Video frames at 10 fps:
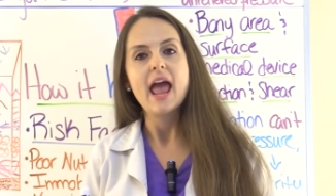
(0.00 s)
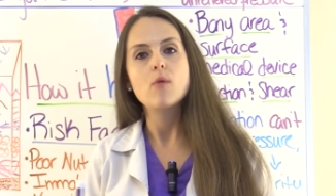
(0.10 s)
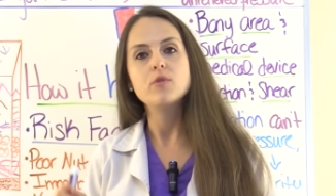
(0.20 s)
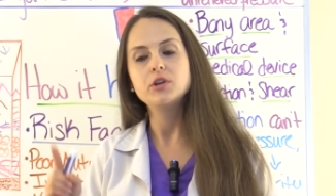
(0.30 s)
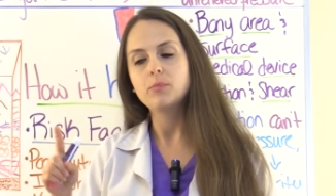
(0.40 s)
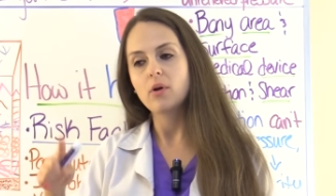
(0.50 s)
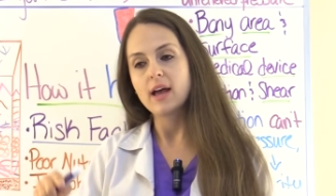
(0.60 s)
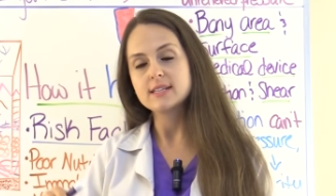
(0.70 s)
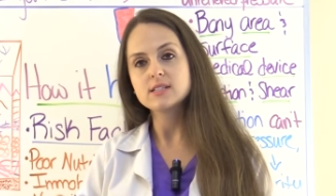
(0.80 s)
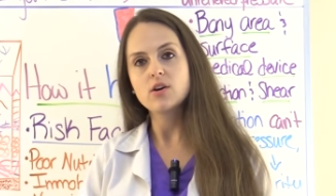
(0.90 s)
and when you
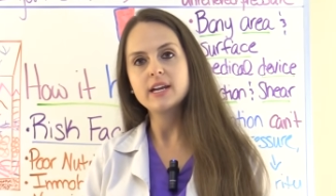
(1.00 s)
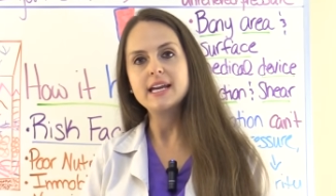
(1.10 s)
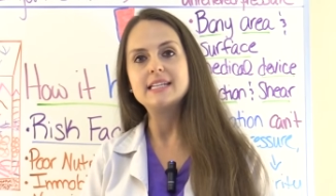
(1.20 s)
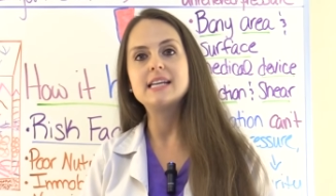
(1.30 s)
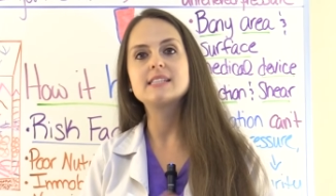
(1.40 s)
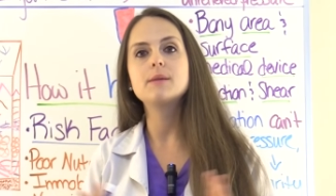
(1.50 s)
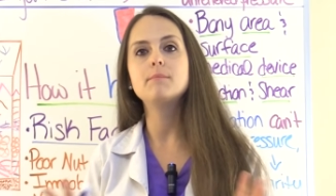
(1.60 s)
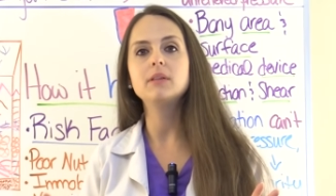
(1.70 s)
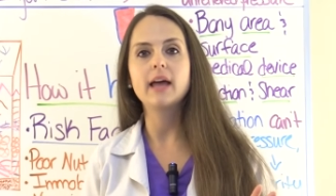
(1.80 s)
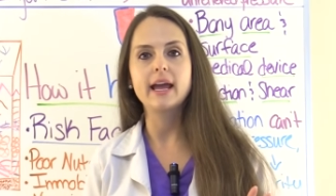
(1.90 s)
press on it, it
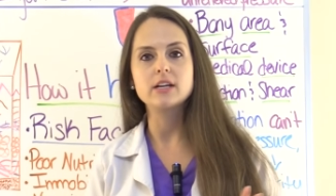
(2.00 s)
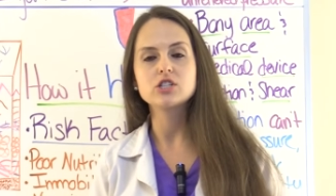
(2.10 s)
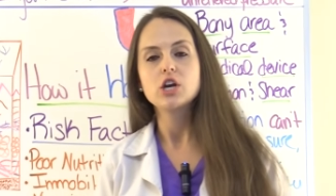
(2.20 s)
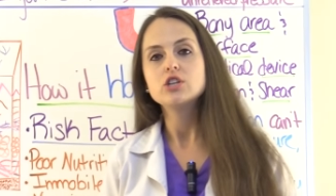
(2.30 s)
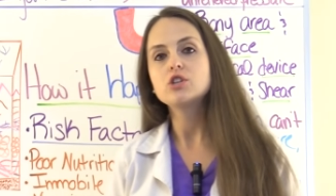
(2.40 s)
doesn't blanch,